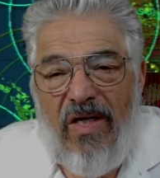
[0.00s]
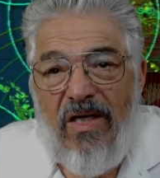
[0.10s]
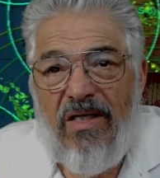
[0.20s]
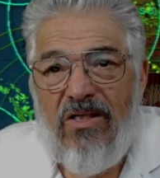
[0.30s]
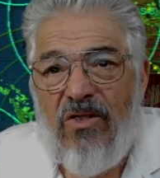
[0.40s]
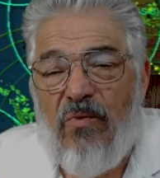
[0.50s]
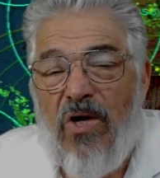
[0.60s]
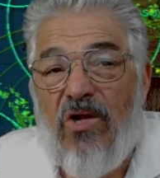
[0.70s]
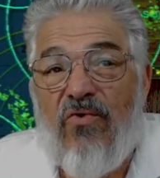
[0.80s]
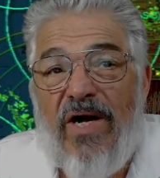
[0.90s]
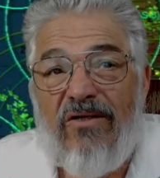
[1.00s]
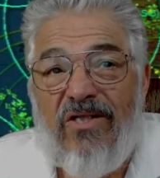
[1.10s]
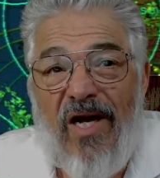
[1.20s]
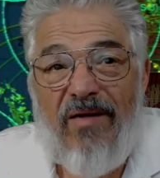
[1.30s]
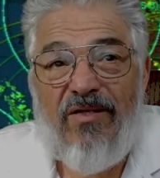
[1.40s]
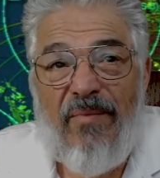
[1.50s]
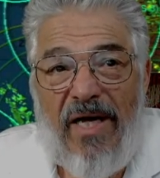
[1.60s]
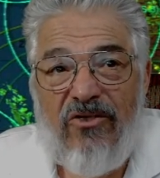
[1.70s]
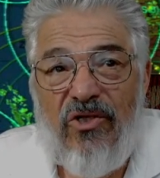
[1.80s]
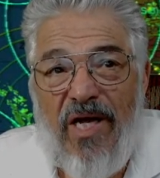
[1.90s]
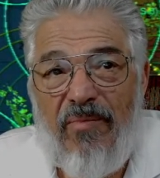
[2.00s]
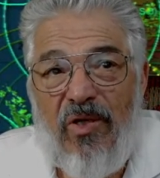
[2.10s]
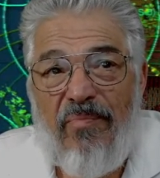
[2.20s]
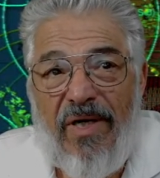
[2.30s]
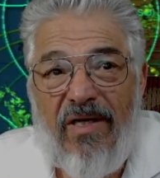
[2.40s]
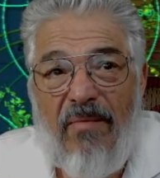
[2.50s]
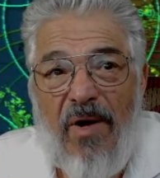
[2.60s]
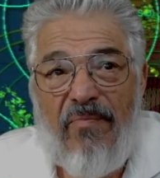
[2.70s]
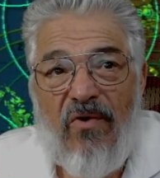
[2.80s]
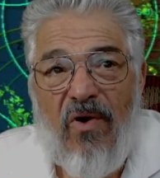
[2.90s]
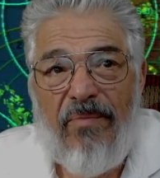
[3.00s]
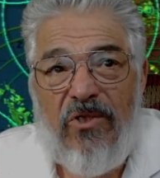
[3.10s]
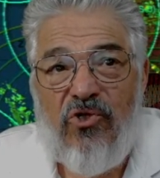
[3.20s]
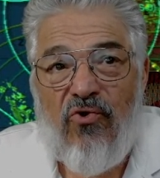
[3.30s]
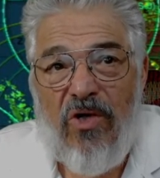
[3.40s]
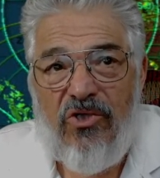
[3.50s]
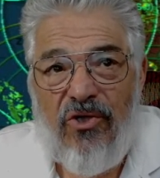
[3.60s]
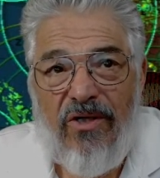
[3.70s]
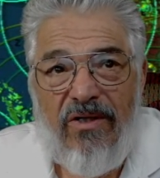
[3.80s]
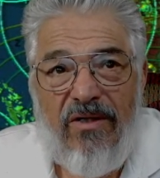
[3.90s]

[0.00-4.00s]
this is one of the rare times I'm actually able to pick them up. They're up in Georgia.